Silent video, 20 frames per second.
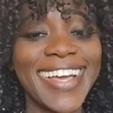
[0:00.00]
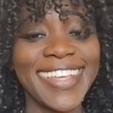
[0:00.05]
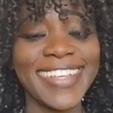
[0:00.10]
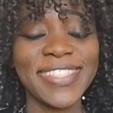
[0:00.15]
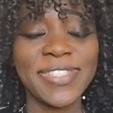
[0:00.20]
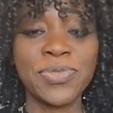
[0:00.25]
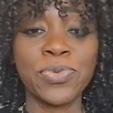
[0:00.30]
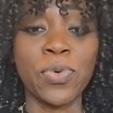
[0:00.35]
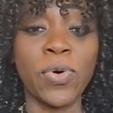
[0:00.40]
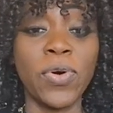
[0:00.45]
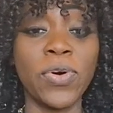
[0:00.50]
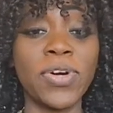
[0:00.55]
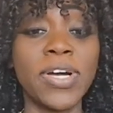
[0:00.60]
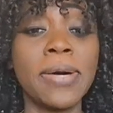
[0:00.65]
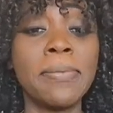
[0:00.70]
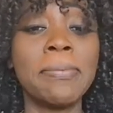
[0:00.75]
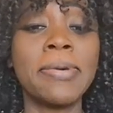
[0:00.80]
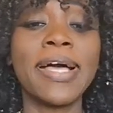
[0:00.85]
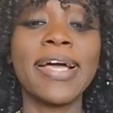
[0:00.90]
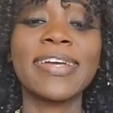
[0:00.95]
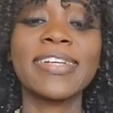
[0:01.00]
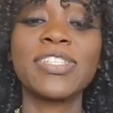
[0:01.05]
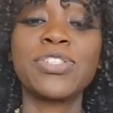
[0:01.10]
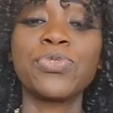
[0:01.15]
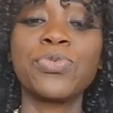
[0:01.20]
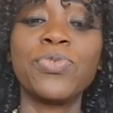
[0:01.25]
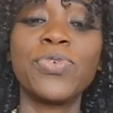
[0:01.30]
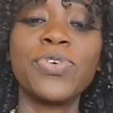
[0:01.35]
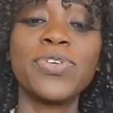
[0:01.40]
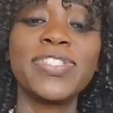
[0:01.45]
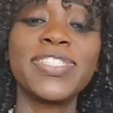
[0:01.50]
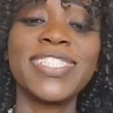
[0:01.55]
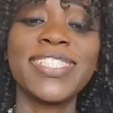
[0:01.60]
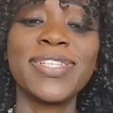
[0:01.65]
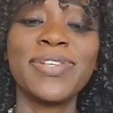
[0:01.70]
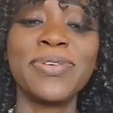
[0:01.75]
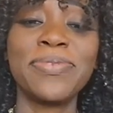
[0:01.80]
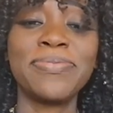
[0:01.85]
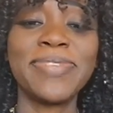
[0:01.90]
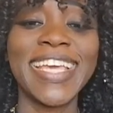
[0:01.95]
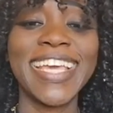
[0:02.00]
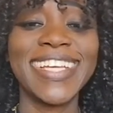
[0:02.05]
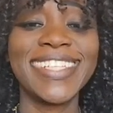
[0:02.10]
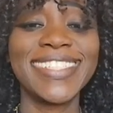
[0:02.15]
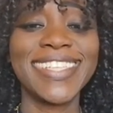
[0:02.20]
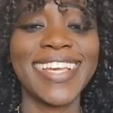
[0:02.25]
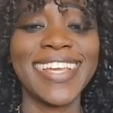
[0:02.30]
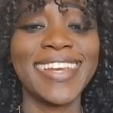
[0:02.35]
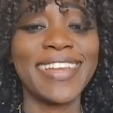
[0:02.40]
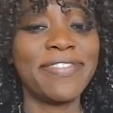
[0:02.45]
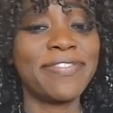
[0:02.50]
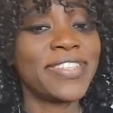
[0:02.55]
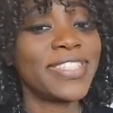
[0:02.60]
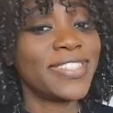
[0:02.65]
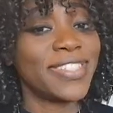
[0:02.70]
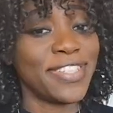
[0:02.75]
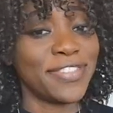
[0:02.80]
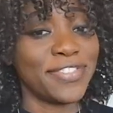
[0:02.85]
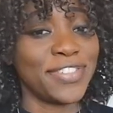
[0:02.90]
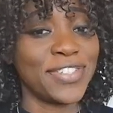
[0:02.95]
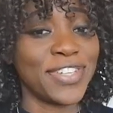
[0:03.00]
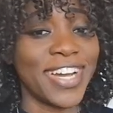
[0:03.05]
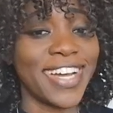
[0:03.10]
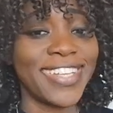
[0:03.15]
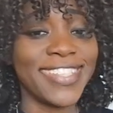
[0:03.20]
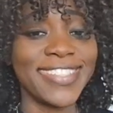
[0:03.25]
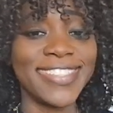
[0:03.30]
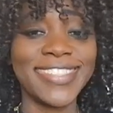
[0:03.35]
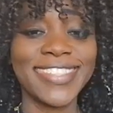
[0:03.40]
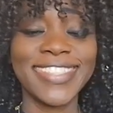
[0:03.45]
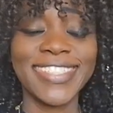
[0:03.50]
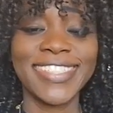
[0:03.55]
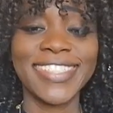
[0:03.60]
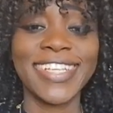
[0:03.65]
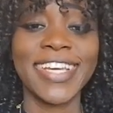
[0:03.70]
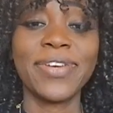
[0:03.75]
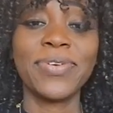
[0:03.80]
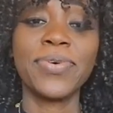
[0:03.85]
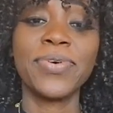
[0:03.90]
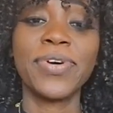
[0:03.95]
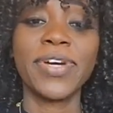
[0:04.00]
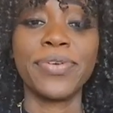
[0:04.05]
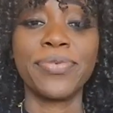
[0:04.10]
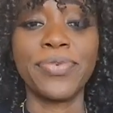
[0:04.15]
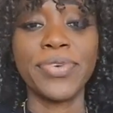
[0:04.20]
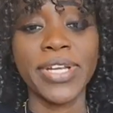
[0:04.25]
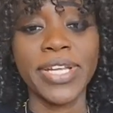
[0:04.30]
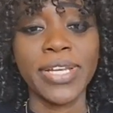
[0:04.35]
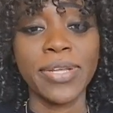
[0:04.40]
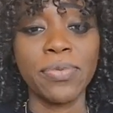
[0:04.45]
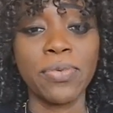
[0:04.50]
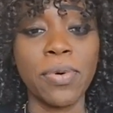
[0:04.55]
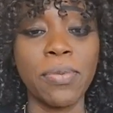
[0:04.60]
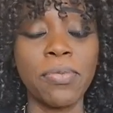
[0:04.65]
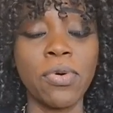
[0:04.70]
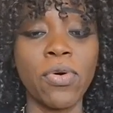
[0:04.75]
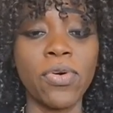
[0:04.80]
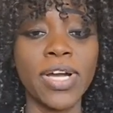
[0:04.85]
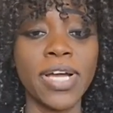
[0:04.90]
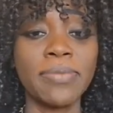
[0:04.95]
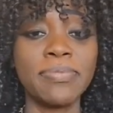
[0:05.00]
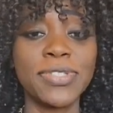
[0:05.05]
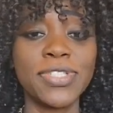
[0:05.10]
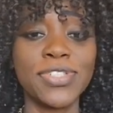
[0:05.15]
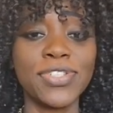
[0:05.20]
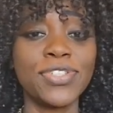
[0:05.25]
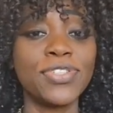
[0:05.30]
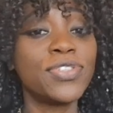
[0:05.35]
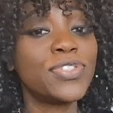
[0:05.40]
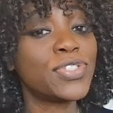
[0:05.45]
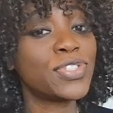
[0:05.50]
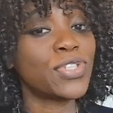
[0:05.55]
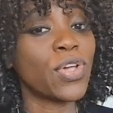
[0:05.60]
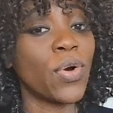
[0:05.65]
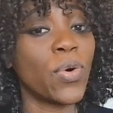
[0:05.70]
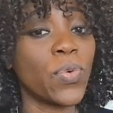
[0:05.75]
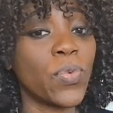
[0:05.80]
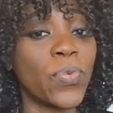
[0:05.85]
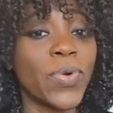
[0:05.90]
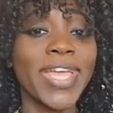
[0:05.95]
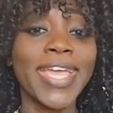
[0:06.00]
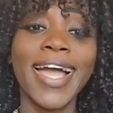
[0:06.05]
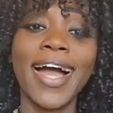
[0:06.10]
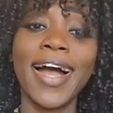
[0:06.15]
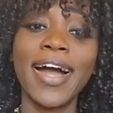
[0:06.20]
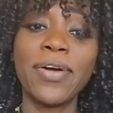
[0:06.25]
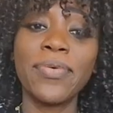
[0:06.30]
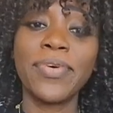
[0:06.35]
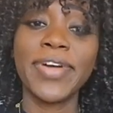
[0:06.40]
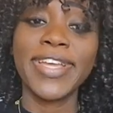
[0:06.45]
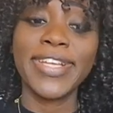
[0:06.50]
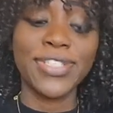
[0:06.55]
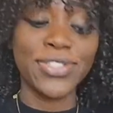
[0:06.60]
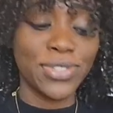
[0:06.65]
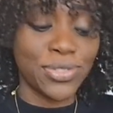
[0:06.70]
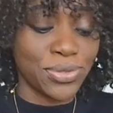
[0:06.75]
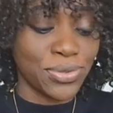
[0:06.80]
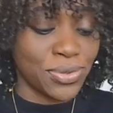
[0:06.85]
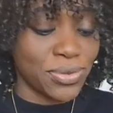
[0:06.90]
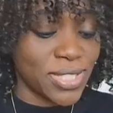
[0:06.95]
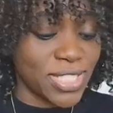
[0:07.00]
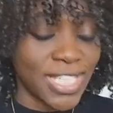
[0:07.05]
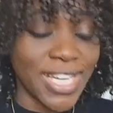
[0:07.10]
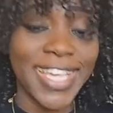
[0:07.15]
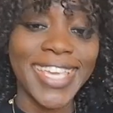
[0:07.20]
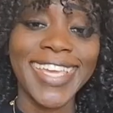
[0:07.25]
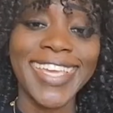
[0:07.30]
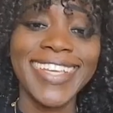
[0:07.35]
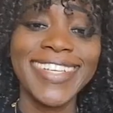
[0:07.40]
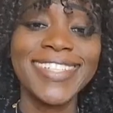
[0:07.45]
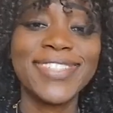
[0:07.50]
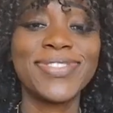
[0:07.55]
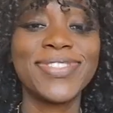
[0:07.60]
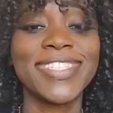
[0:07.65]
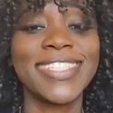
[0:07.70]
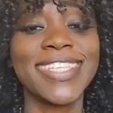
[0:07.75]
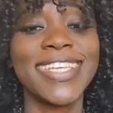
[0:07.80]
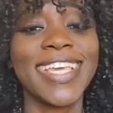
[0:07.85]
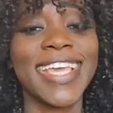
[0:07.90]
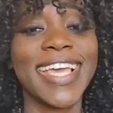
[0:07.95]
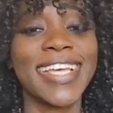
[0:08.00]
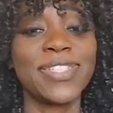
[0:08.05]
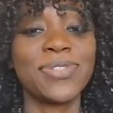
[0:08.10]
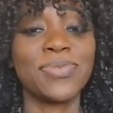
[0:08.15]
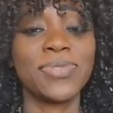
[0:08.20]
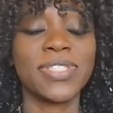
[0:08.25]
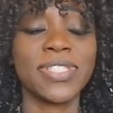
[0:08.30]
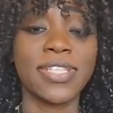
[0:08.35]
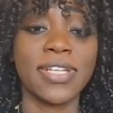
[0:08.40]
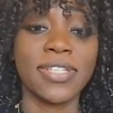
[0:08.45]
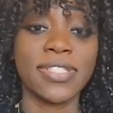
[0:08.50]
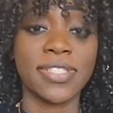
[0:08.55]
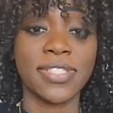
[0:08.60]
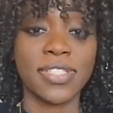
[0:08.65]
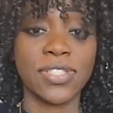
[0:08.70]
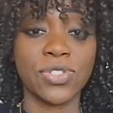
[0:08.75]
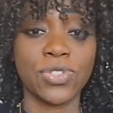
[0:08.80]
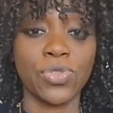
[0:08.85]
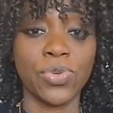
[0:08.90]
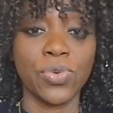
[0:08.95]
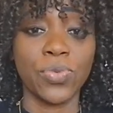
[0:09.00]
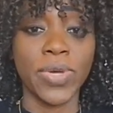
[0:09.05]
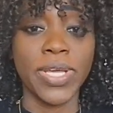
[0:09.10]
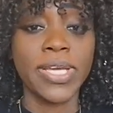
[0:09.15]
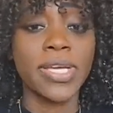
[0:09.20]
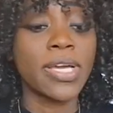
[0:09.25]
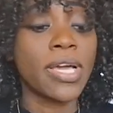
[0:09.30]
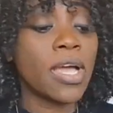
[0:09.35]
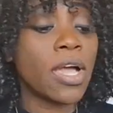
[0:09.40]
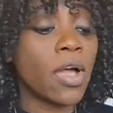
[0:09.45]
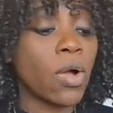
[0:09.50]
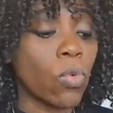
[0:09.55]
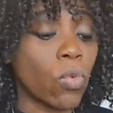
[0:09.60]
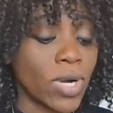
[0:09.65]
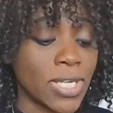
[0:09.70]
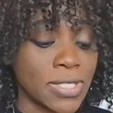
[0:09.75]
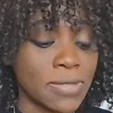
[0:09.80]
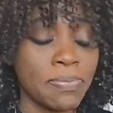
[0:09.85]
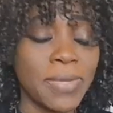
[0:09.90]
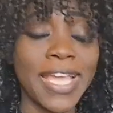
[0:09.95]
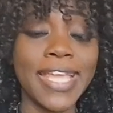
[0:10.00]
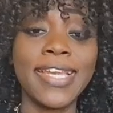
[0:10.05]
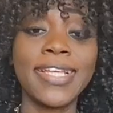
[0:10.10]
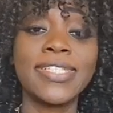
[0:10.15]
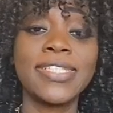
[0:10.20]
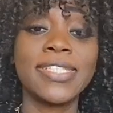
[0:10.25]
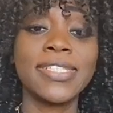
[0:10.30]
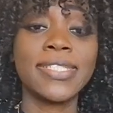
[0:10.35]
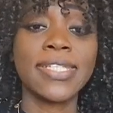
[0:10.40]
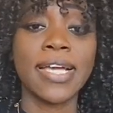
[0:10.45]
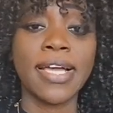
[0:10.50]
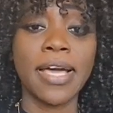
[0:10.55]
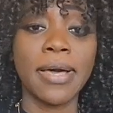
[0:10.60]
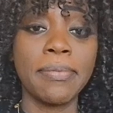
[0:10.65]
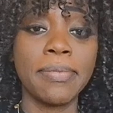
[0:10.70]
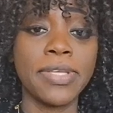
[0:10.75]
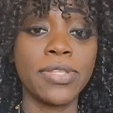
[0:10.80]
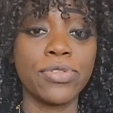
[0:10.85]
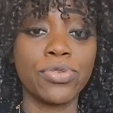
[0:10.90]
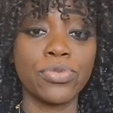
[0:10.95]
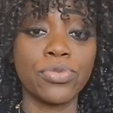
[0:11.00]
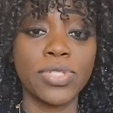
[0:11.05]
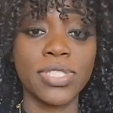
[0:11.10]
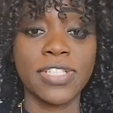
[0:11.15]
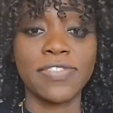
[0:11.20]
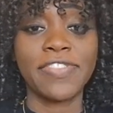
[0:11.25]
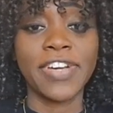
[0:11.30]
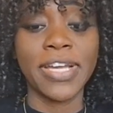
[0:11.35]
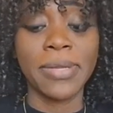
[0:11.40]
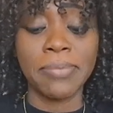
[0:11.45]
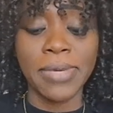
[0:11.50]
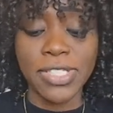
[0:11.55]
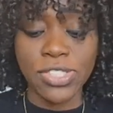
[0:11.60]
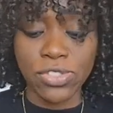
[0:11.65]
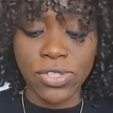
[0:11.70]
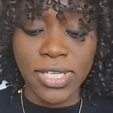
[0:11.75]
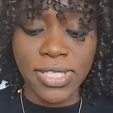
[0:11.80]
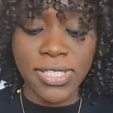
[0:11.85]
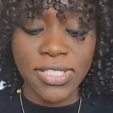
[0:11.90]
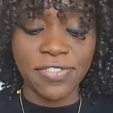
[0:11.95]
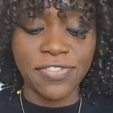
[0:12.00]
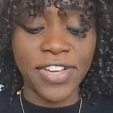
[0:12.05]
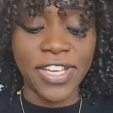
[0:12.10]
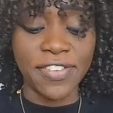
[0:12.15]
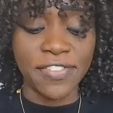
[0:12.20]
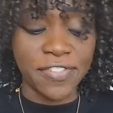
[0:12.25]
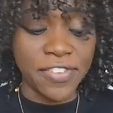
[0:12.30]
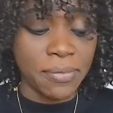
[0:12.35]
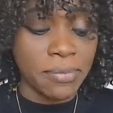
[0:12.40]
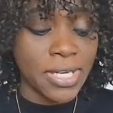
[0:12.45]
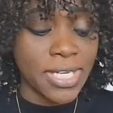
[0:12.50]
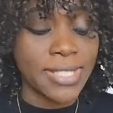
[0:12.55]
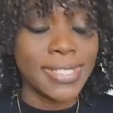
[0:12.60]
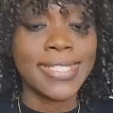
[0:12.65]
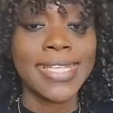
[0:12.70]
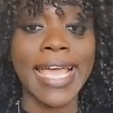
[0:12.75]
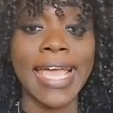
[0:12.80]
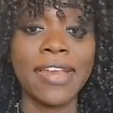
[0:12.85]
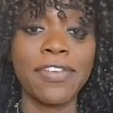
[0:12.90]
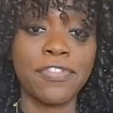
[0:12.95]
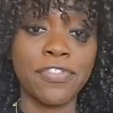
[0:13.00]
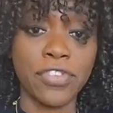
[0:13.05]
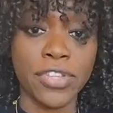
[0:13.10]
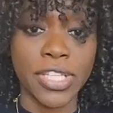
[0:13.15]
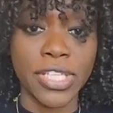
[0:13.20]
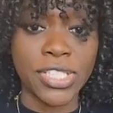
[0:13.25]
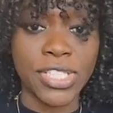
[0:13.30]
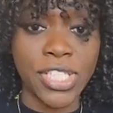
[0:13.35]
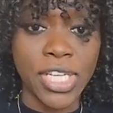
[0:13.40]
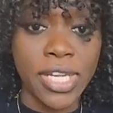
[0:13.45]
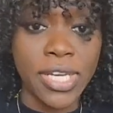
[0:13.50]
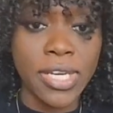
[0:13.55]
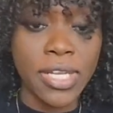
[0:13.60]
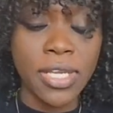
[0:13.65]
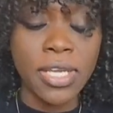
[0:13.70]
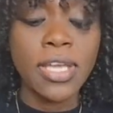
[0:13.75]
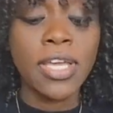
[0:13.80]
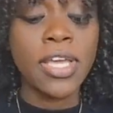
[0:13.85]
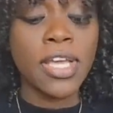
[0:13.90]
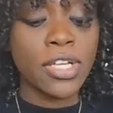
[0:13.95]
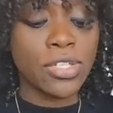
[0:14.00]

guys welcome back to World Illuminator 11 if you are new to the channel a really warm welcome to you so we are going to check in to see as we start this new week what energies are coming through divine masculine divine feminines and for the journey